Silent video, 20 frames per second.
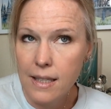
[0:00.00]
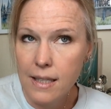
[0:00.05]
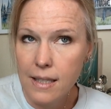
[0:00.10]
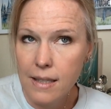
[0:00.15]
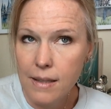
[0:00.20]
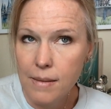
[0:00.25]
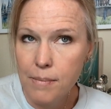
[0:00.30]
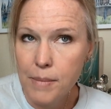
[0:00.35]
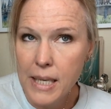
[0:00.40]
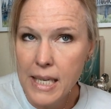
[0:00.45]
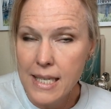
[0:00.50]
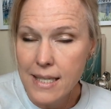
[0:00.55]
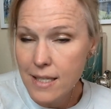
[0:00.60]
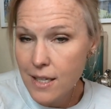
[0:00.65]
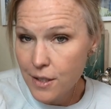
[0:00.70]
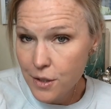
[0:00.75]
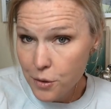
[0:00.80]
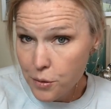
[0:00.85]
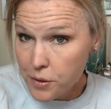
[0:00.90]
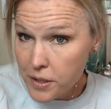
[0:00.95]
the Mickey's
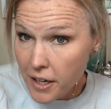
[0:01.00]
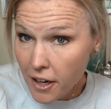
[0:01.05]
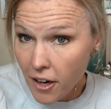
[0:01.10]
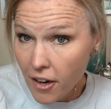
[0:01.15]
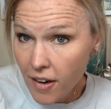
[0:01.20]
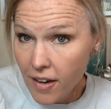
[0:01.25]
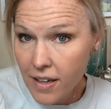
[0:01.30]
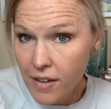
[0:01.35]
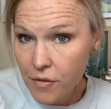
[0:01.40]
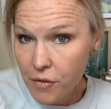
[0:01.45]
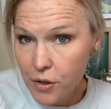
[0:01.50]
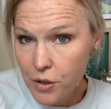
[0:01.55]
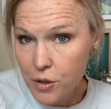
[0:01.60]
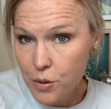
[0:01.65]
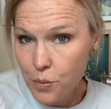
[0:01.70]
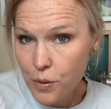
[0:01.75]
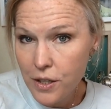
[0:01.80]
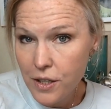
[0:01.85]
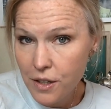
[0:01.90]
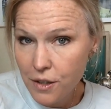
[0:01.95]
Not So Scary. If you
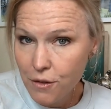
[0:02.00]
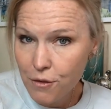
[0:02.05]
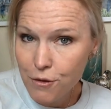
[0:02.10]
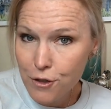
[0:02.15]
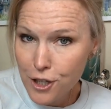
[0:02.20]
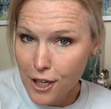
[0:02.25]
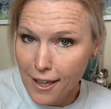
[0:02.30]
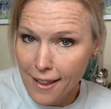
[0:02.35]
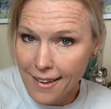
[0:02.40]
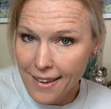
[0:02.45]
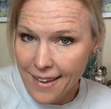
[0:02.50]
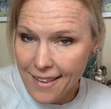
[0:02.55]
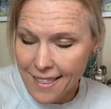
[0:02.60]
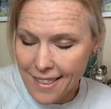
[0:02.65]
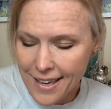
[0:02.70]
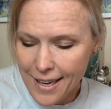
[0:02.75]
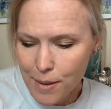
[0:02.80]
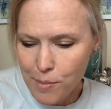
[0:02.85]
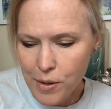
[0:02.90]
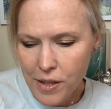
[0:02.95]
just wanted to go gently
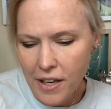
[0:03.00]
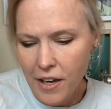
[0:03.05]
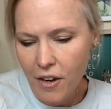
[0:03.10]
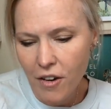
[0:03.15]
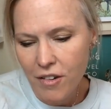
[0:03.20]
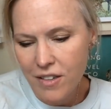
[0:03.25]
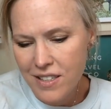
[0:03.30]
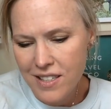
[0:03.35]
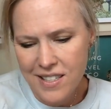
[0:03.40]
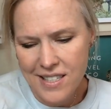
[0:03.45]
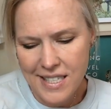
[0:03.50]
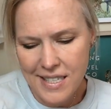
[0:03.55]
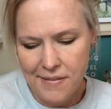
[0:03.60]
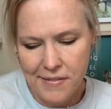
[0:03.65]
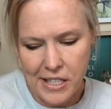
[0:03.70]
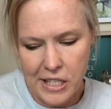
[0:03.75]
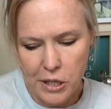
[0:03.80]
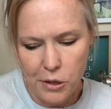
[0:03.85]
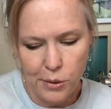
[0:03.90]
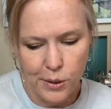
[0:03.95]
themed there, or just
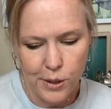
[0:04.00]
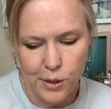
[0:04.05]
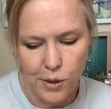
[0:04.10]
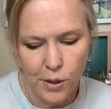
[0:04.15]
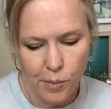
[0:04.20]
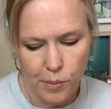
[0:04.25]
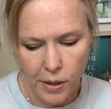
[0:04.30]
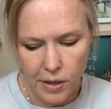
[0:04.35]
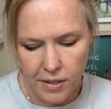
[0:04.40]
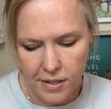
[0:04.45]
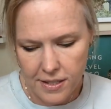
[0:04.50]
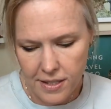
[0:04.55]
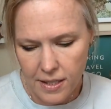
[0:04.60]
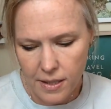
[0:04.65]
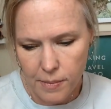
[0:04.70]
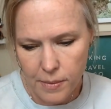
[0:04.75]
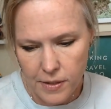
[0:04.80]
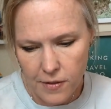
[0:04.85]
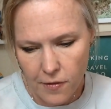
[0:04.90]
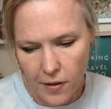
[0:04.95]
even going to the park
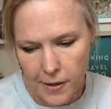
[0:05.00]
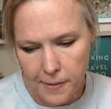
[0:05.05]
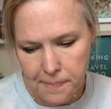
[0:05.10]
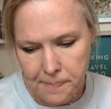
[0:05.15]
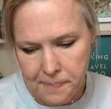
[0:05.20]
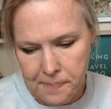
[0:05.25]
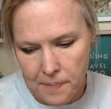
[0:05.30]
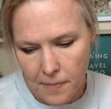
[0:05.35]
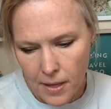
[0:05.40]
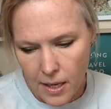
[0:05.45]
cinema is fun.